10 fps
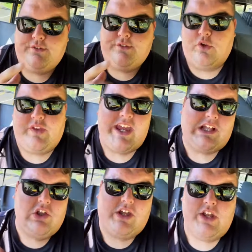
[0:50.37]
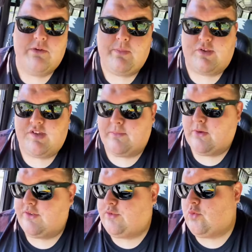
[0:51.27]
So take a look at your bus
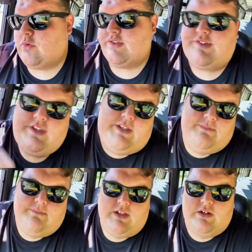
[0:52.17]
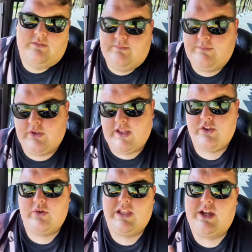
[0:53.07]
number at school and see, you know, do they
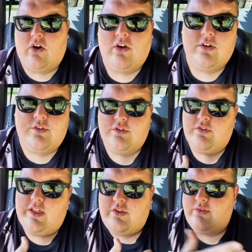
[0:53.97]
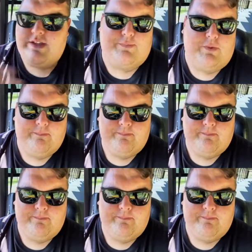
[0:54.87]
do it like ours or do they do it different?